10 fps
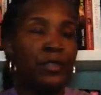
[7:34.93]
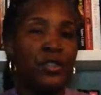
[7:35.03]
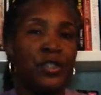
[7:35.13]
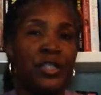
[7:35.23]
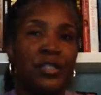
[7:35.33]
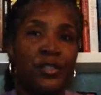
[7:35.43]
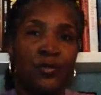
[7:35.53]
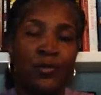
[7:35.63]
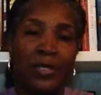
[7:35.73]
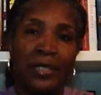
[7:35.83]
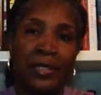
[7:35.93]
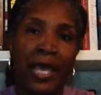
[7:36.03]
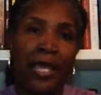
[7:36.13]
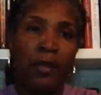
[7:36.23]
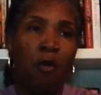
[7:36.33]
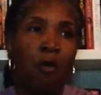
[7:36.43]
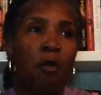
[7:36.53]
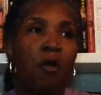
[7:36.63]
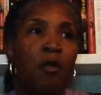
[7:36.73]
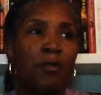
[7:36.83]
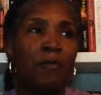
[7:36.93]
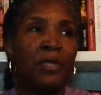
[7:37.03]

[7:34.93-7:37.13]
she's doing that, all